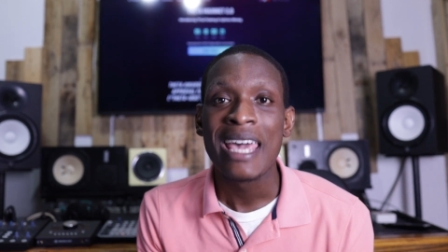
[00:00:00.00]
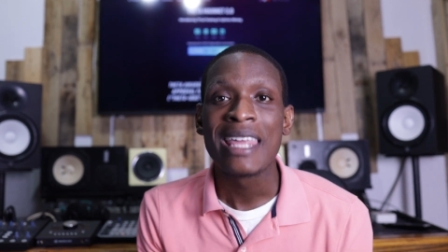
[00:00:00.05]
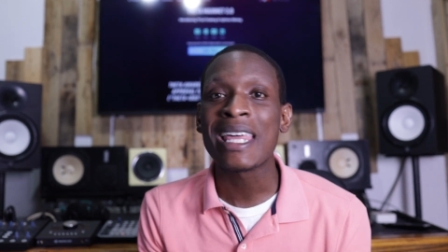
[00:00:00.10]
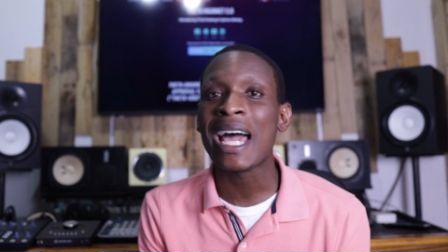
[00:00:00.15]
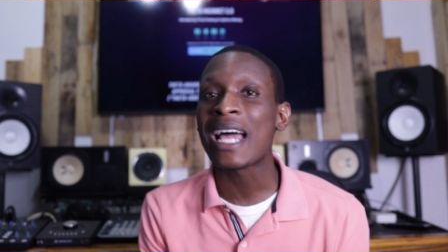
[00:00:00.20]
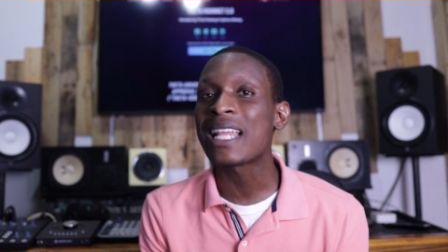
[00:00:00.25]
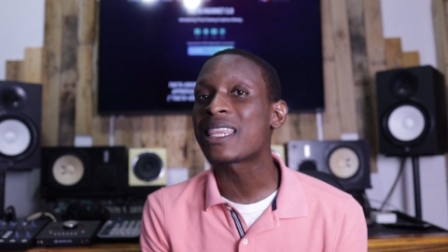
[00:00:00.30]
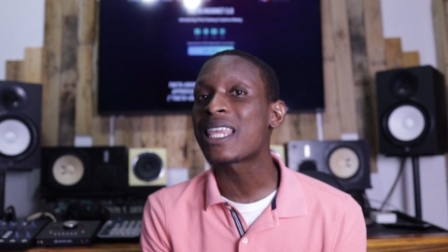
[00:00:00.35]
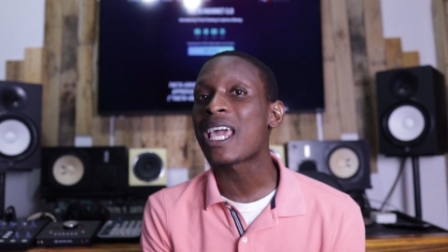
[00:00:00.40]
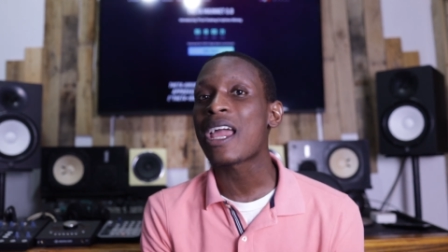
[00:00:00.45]

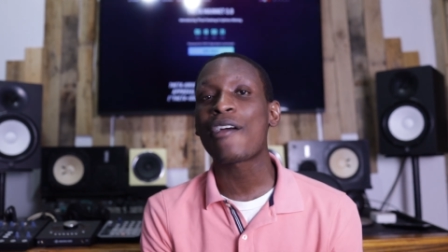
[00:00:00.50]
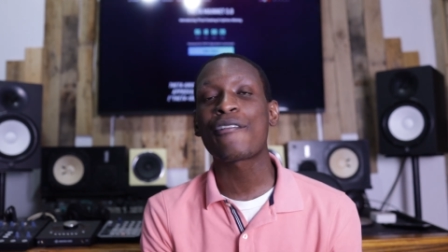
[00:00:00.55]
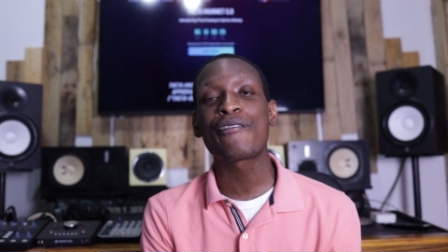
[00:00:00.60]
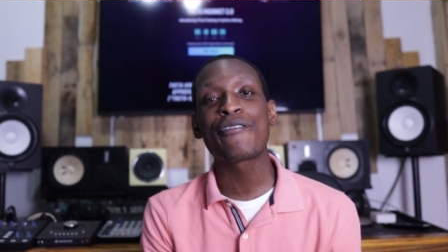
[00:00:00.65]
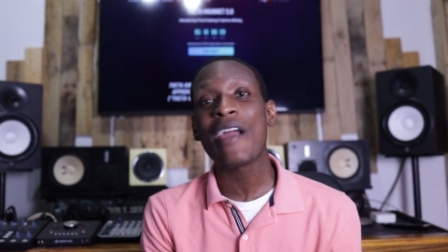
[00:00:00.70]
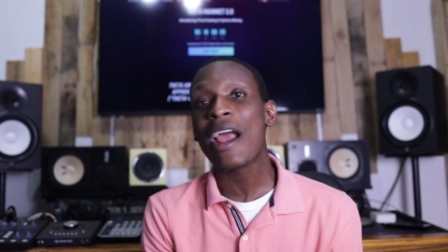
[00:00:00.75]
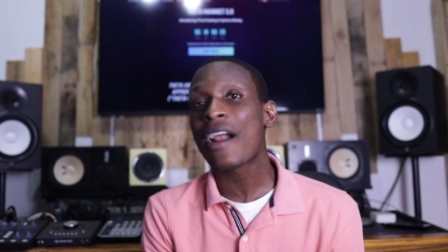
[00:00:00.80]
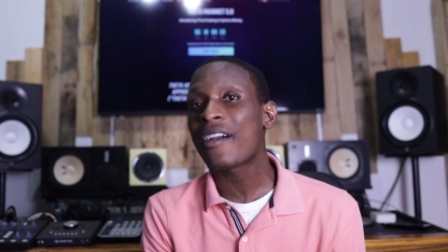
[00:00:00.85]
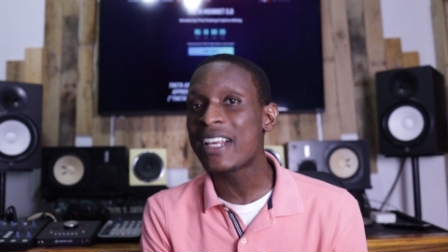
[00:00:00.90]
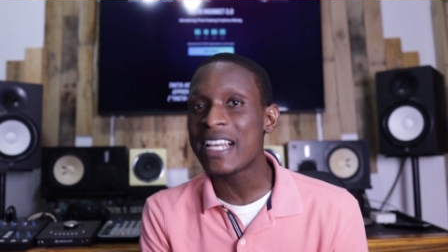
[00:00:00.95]
that they are
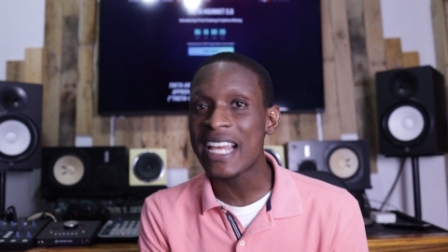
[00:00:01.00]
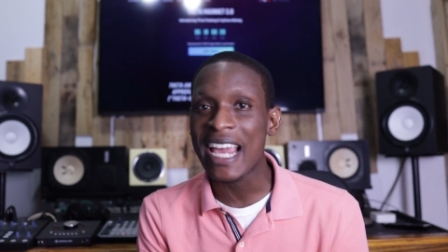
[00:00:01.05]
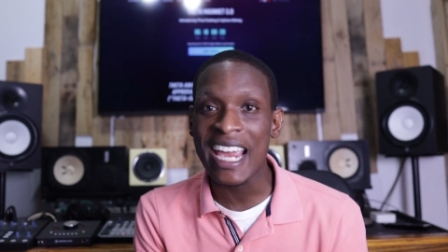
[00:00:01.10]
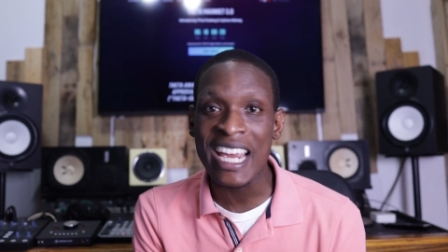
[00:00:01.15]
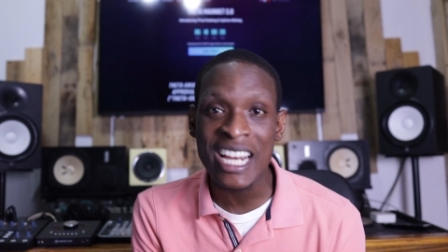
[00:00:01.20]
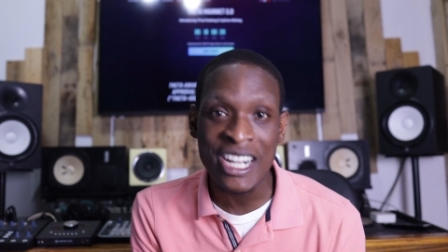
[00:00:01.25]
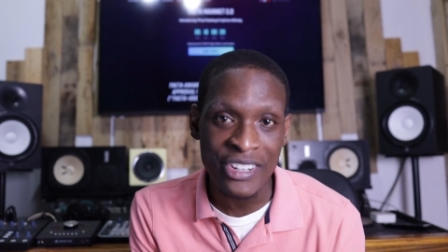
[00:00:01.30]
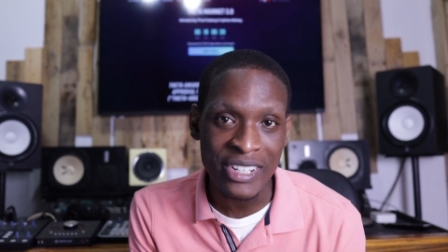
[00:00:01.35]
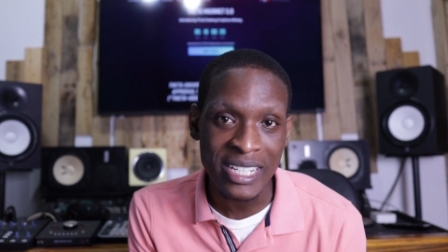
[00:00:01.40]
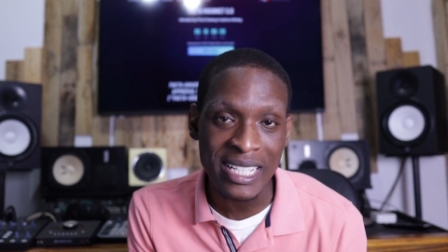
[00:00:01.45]
very
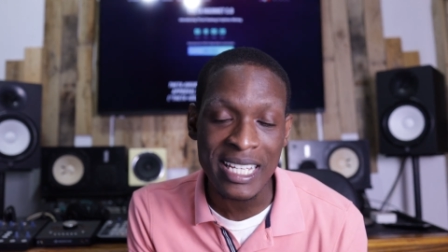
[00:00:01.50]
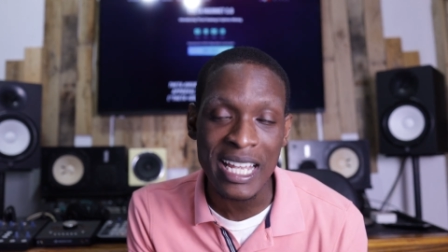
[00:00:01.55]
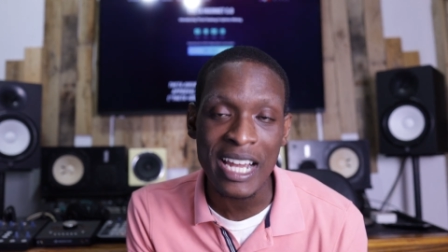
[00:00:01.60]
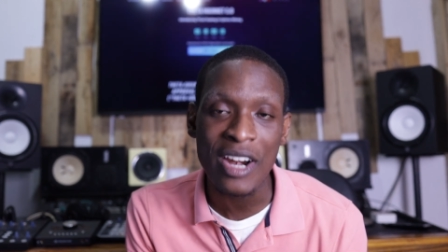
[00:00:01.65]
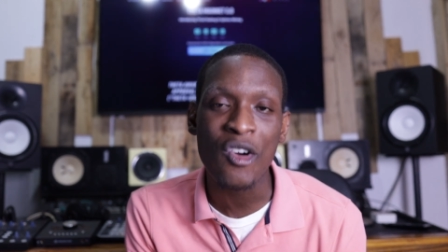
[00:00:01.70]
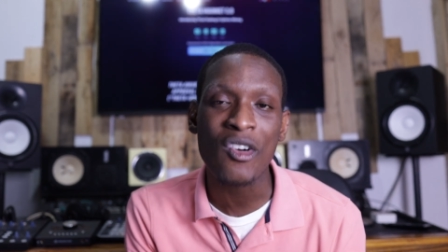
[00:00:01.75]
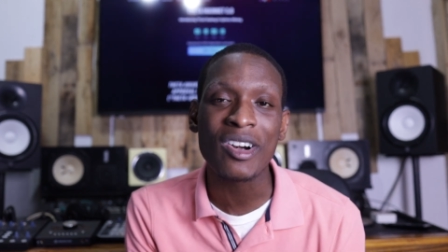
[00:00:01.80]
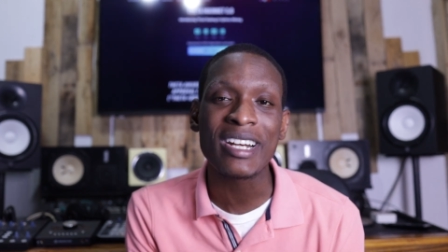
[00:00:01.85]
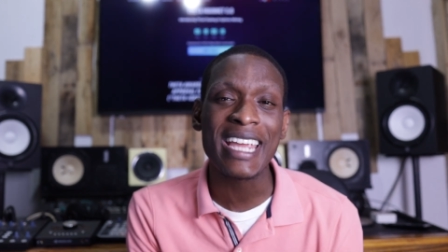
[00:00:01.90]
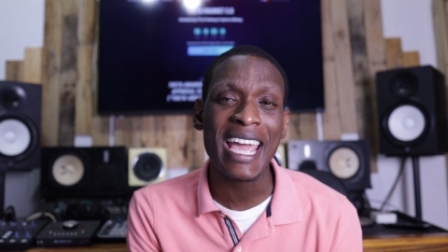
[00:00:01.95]
interested
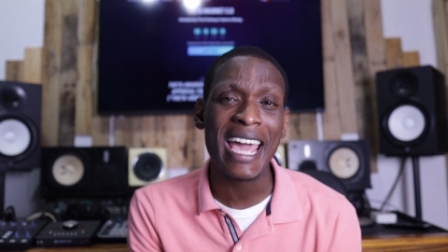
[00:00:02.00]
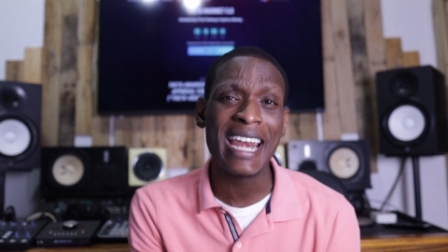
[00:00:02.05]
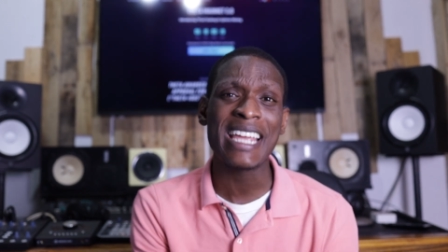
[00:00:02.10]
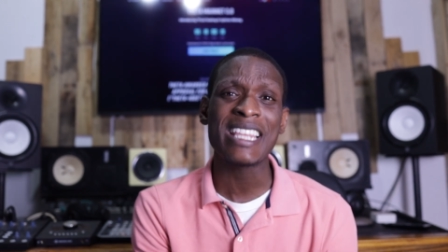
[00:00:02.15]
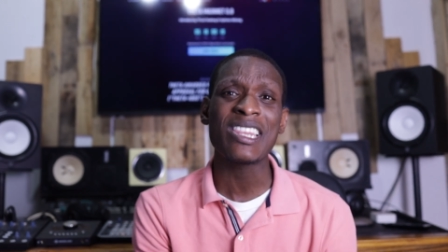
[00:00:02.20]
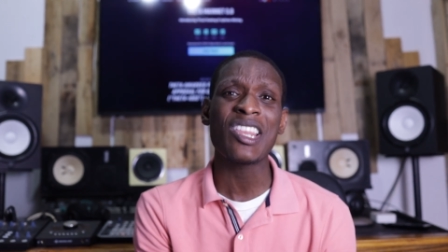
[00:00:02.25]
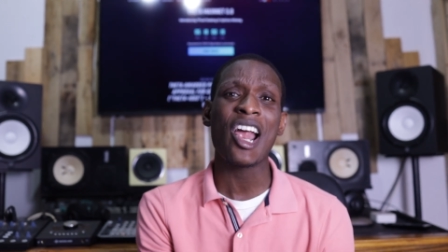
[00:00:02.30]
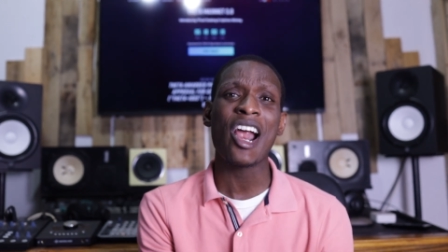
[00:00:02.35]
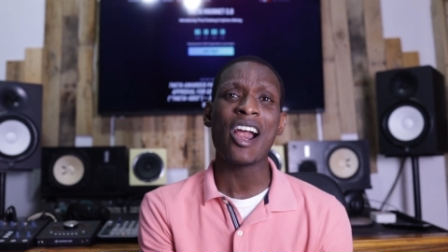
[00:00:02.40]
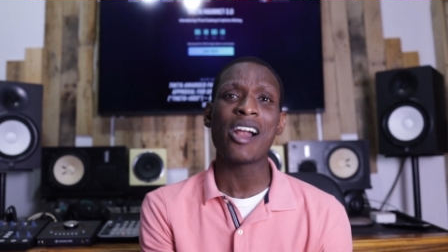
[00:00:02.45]
on
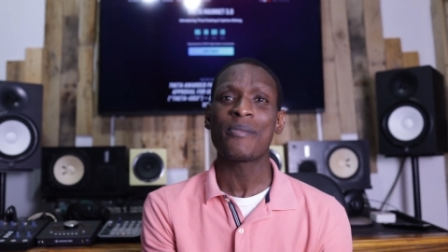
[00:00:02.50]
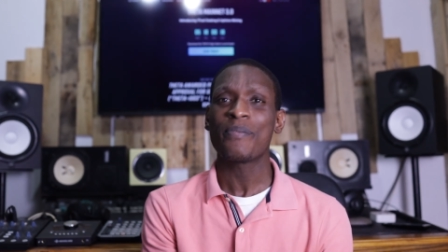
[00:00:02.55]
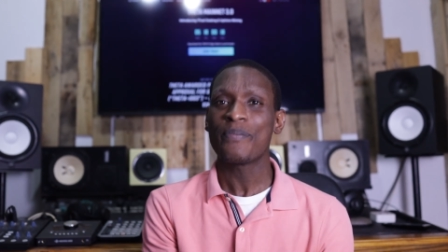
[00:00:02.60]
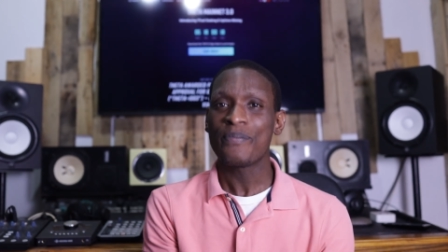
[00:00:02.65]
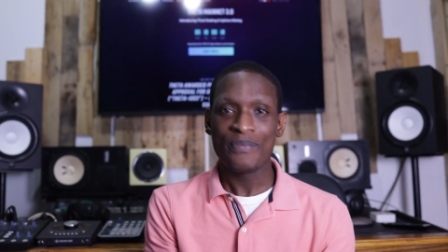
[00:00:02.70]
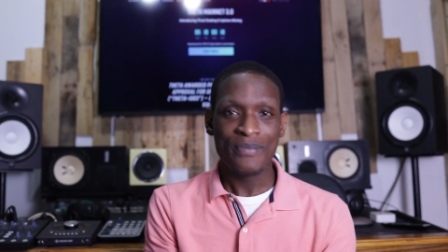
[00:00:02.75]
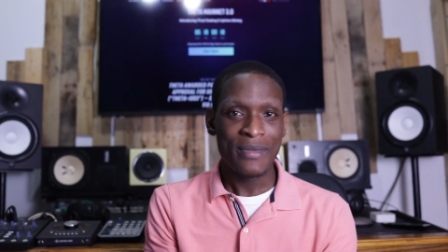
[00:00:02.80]
getting their